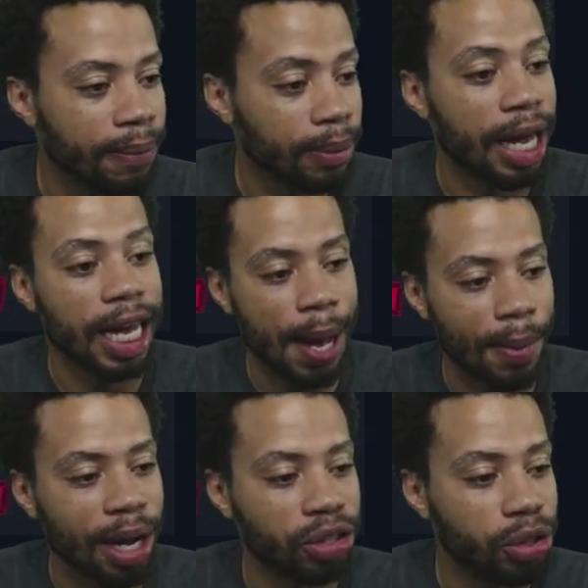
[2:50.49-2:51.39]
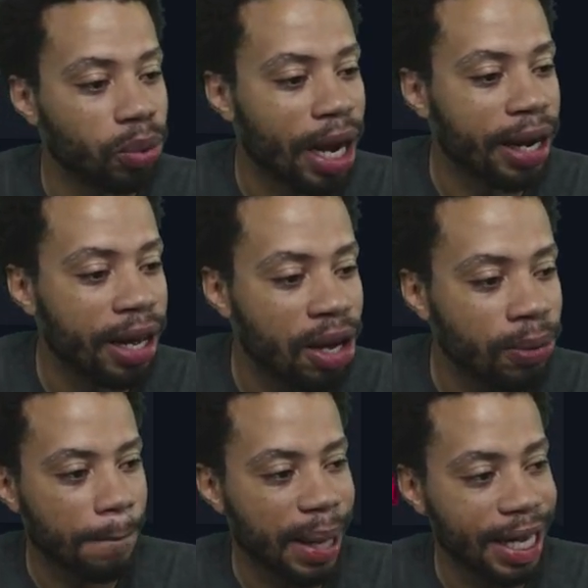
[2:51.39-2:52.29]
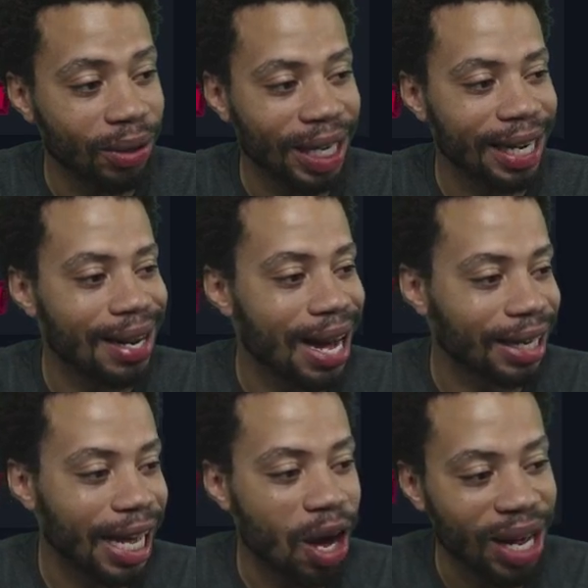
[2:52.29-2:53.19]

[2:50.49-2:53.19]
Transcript: like I'm about to do right now, he'll get knocked down.